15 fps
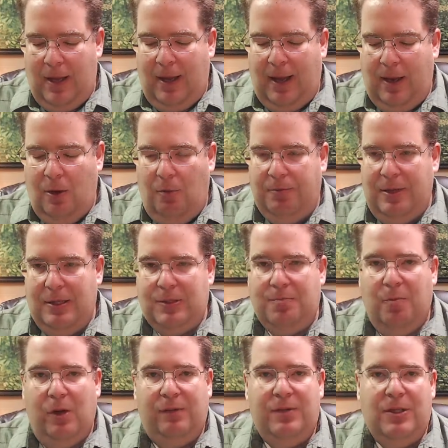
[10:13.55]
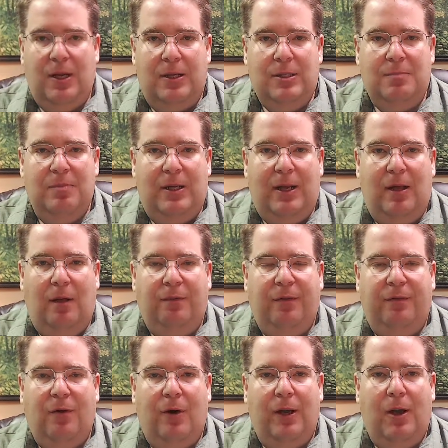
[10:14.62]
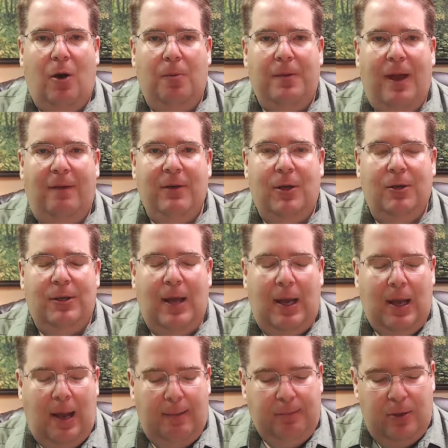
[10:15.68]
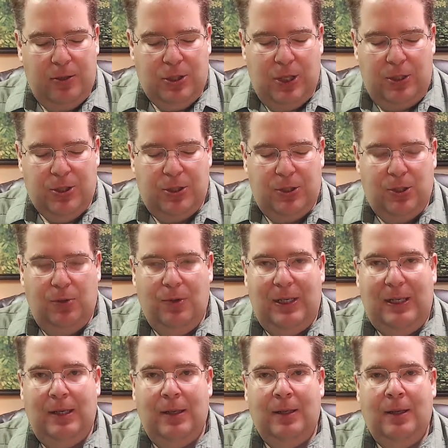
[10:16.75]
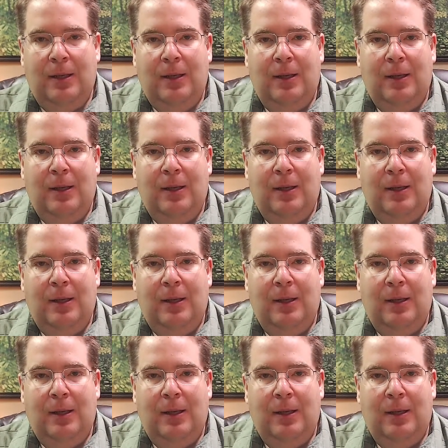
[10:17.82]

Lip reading: I hope this brief study's been helpful for you. Hope you have a good day. I appreciate you tuning in,